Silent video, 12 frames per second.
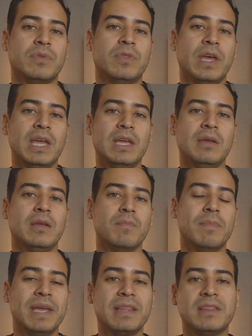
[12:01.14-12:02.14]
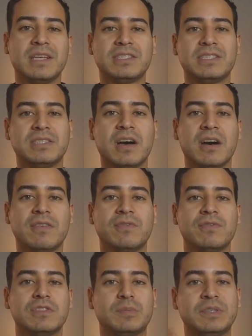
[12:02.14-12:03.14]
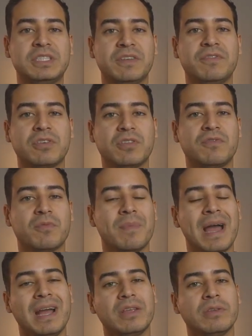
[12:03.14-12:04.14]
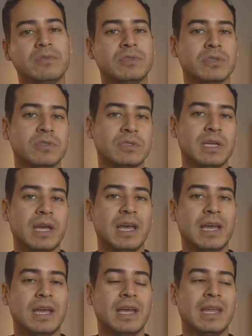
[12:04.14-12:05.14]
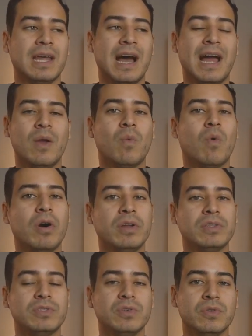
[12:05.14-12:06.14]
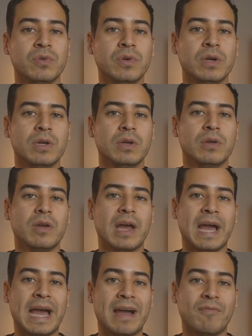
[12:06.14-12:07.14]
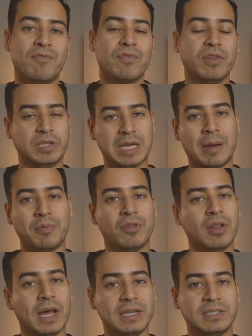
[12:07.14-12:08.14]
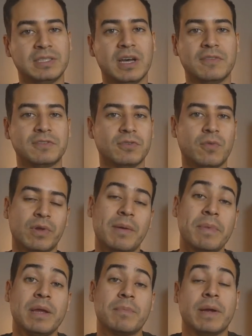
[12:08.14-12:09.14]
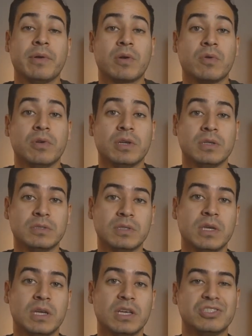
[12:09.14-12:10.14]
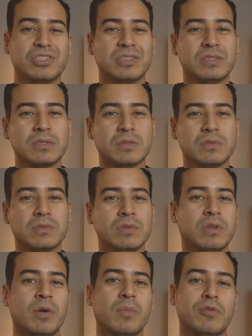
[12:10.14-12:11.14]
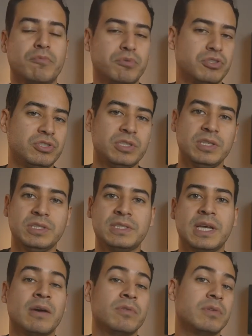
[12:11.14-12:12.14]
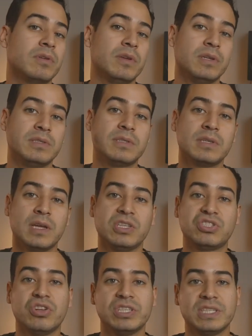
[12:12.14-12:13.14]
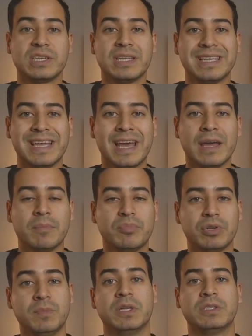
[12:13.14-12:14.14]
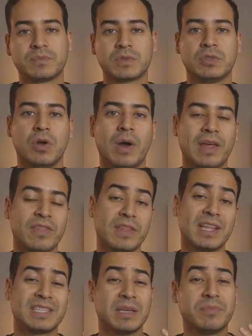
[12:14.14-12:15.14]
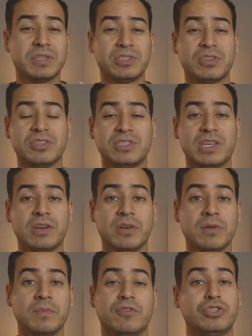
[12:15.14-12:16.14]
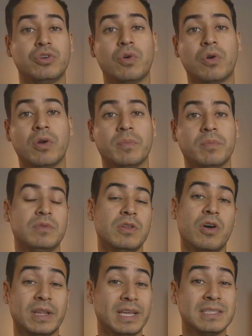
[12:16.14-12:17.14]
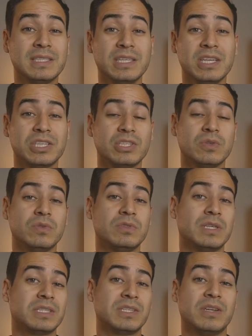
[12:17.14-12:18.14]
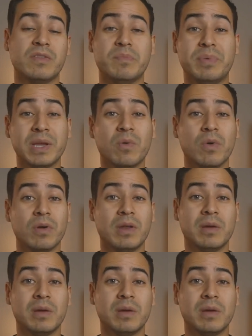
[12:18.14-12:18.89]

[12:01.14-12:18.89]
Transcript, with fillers: They make this stuff specifically for Mac users, and I wanted to have the top of the line stuff. So when I make my recordings, it's just, more pristine sound is as good as it can get, pretty much. So I think that's something to consider for sure. Latency issues, that's another big one.